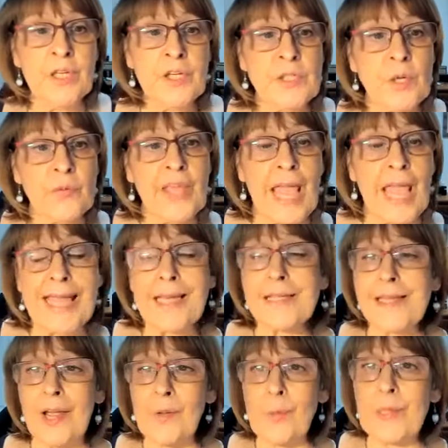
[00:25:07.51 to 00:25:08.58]
So the
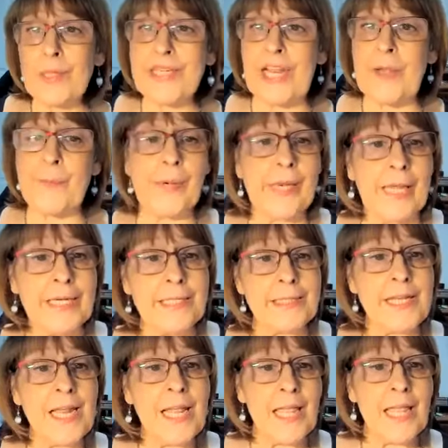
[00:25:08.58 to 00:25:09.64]
exile will take
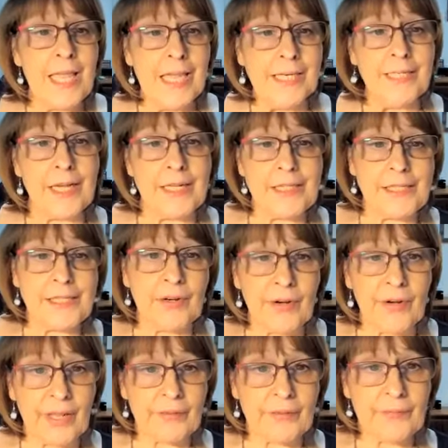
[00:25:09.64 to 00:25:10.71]
place in
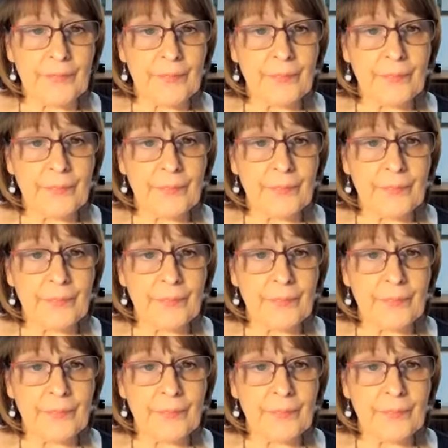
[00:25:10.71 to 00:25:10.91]
Assyria.